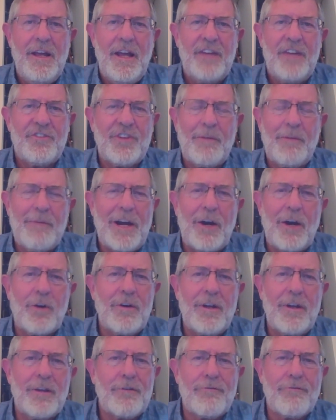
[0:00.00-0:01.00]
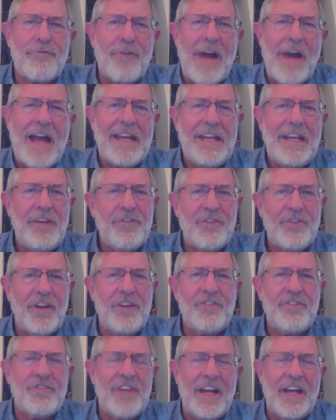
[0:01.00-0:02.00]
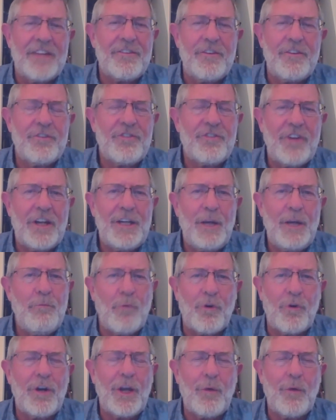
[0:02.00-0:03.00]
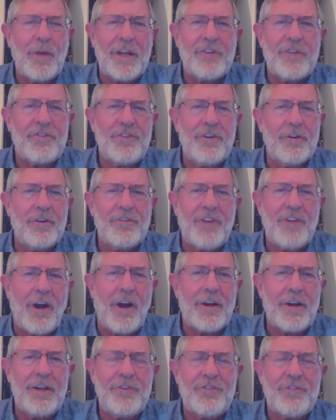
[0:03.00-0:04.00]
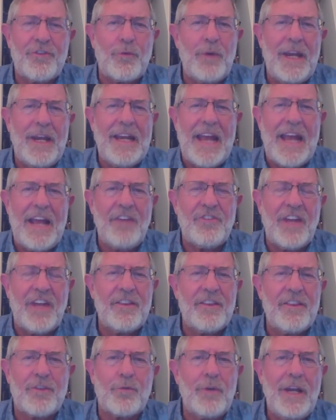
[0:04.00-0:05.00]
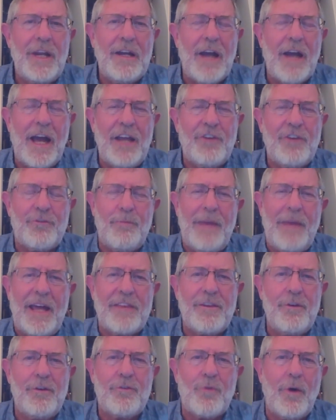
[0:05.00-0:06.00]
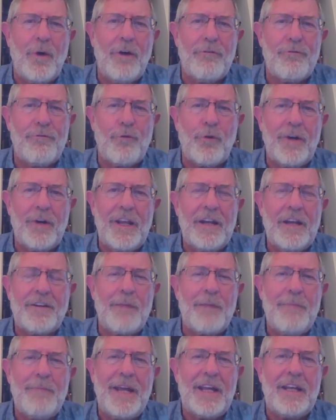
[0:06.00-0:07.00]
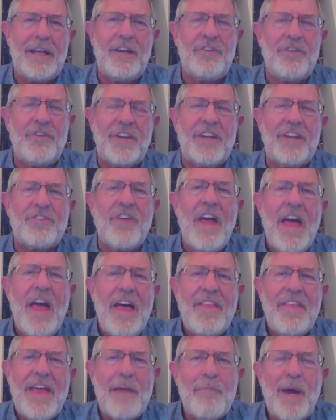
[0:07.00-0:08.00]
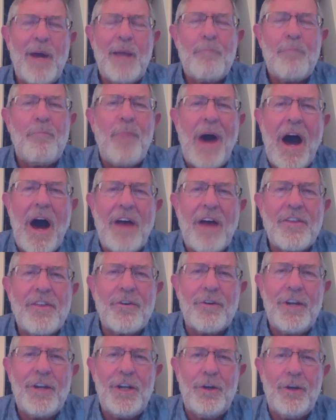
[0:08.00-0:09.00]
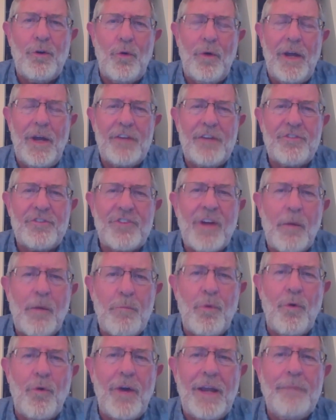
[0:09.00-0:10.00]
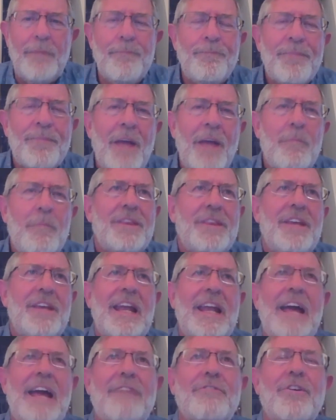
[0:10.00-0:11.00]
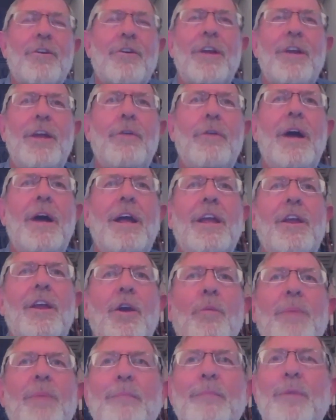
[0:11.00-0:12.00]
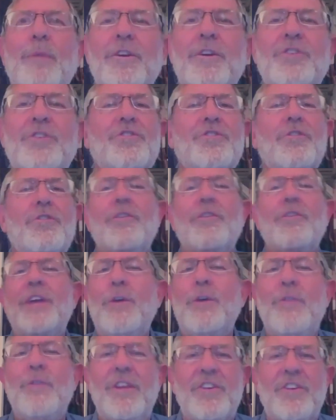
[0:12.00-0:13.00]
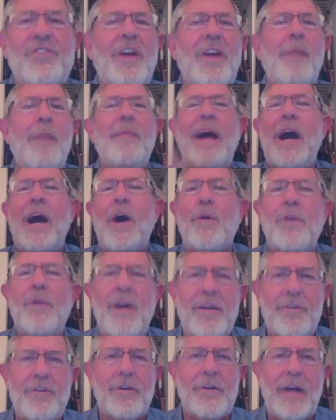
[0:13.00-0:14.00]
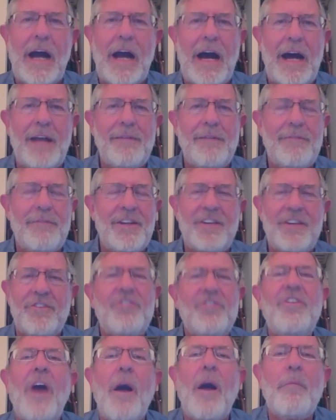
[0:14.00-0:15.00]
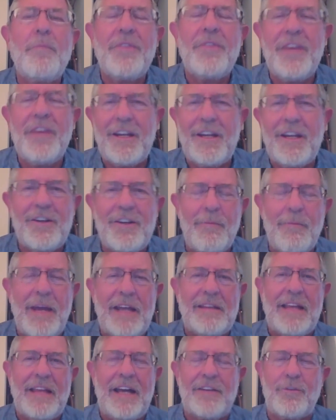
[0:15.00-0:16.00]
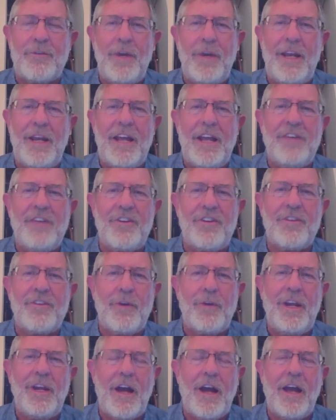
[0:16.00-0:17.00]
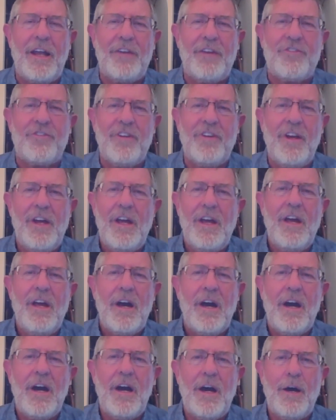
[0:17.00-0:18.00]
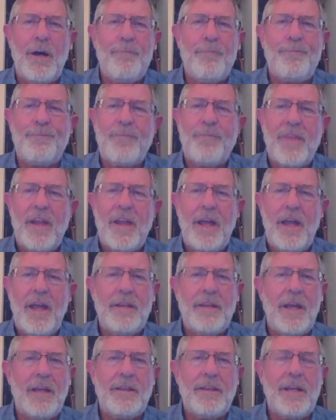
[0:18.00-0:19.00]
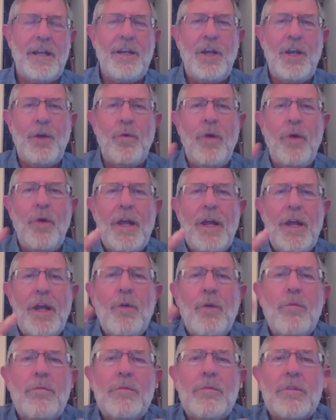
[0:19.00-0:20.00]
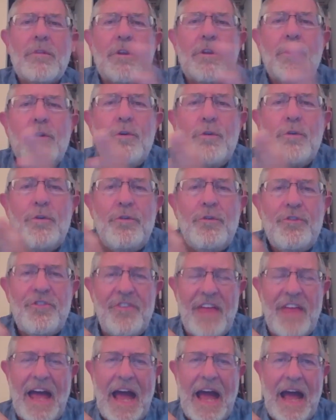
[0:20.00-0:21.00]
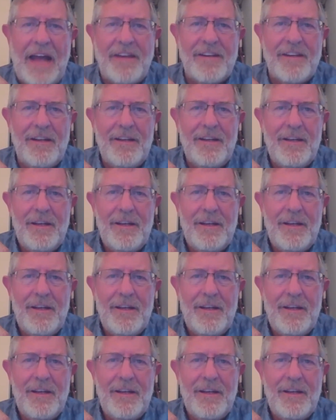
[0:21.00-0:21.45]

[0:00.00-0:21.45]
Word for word: And somehow or other, Friday sunset to Sunday morning while it's still dark is 3 days and 3 nights, Matthew 12:40. It doesn't make any sense. That might bother you at some point. But then after you know, people assure you that somehow or other God did something to make that 3 days and 3 nights. And then you lose that.